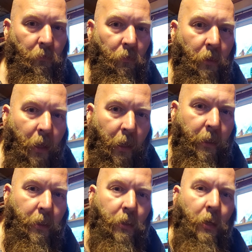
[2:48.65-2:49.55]

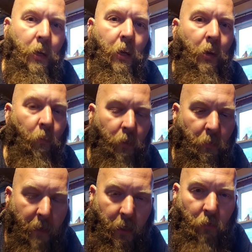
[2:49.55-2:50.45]
Okay, when you
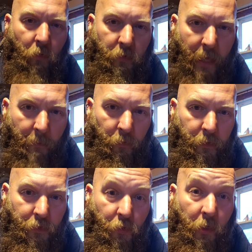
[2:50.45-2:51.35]
make your own
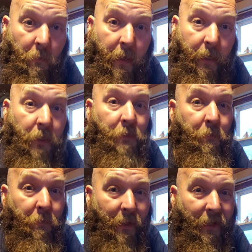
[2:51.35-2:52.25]
templates, you can make it as
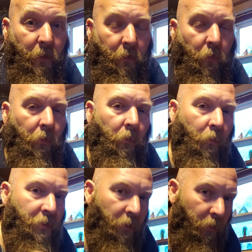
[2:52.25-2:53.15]
big
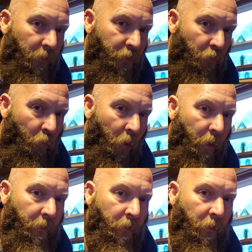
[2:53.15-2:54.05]
or as little as you want.